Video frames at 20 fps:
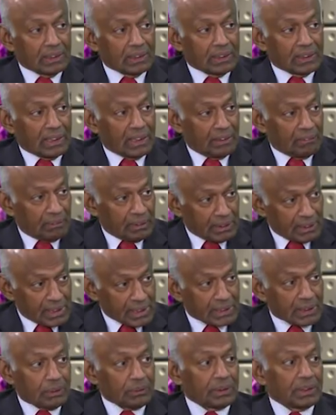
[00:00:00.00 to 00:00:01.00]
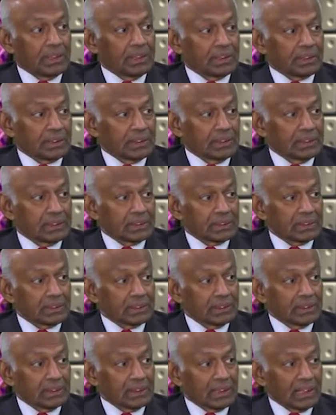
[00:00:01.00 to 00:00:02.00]
even the South Asians
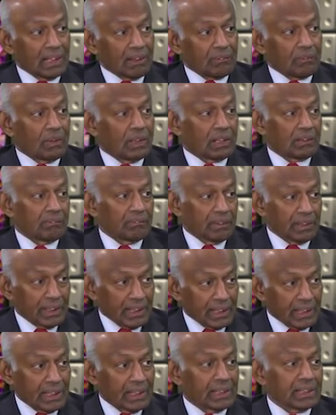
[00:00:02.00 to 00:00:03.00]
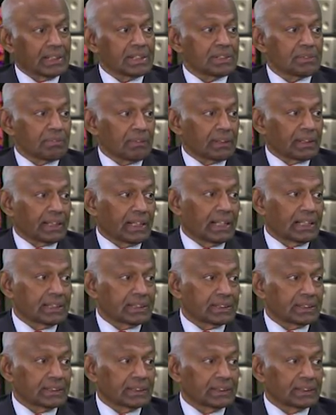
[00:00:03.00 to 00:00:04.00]
have got a very high risk for
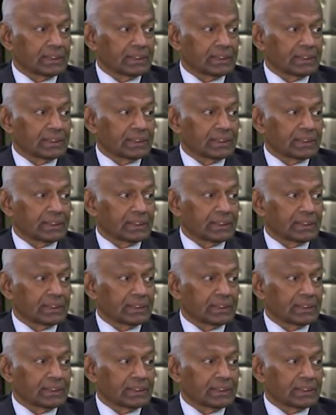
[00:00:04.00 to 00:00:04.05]
cancer.